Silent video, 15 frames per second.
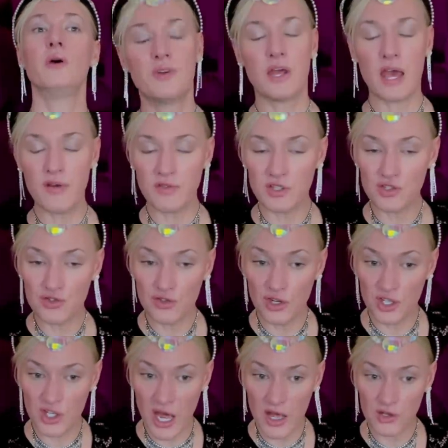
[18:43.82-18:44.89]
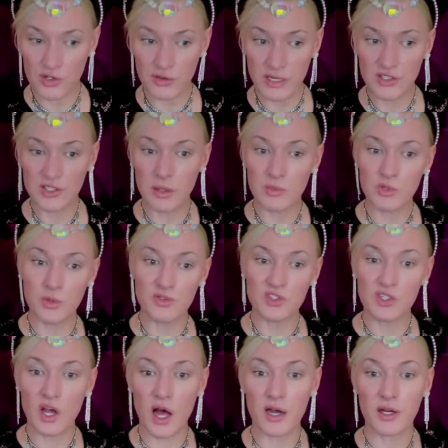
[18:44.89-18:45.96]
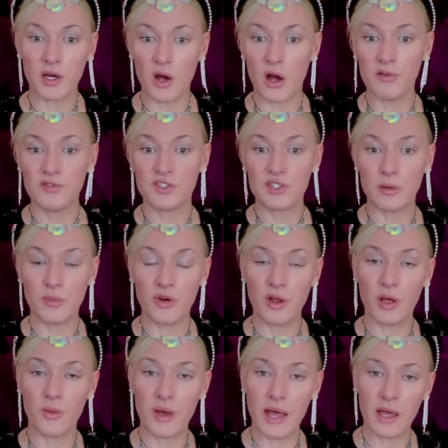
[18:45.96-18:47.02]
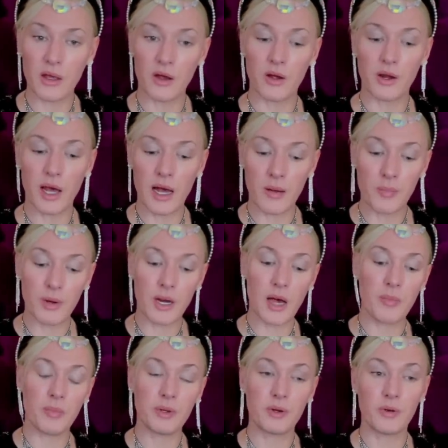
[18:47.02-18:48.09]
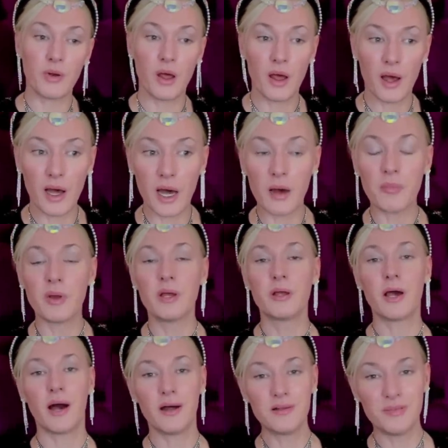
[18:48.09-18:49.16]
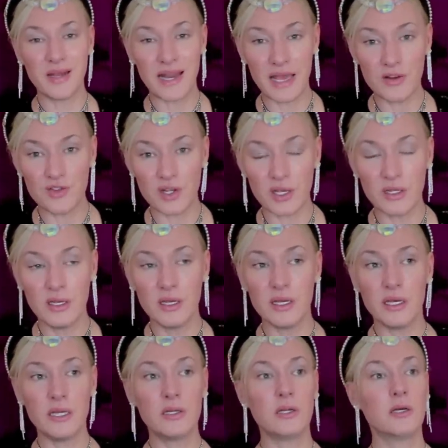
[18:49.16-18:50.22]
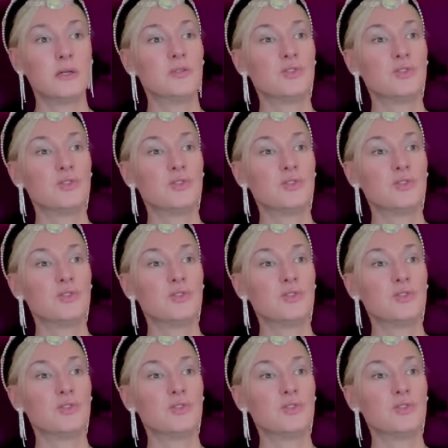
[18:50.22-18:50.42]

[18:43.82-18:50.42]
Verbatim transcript: David's trajectory seems to have started off simmering away and gone up and up and up, culminating in